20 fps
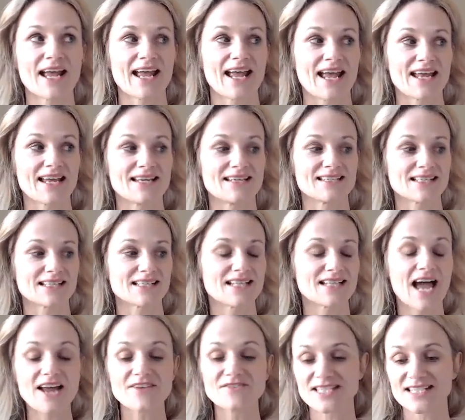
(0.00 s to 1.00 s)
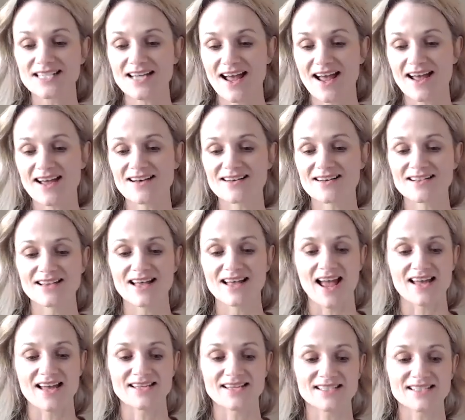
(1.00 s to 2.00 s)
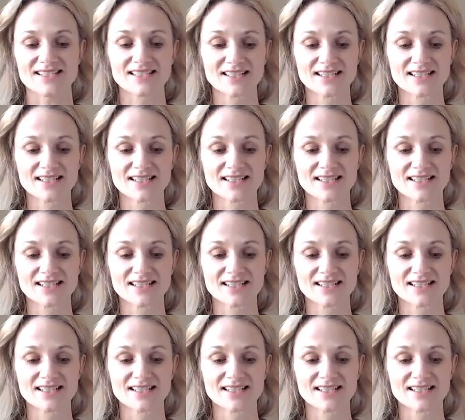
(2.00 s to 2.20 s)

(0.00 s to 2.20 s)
and lifestyle and